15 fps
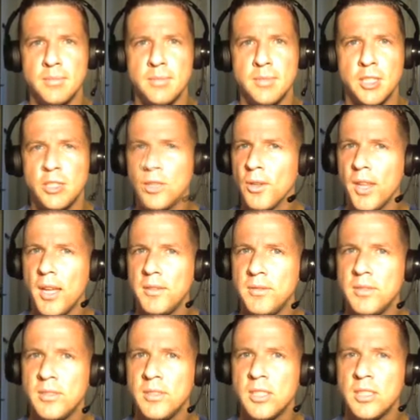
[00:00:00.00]
Until then,
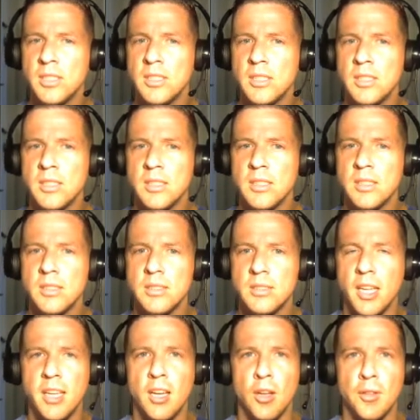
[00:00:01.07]

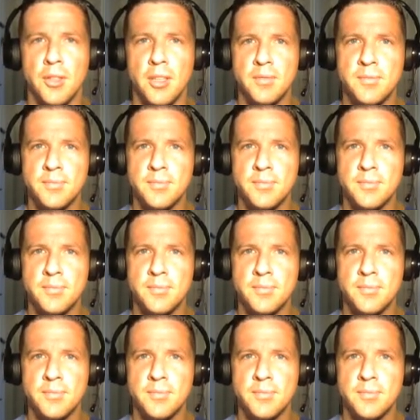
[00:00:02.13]
stay healthy.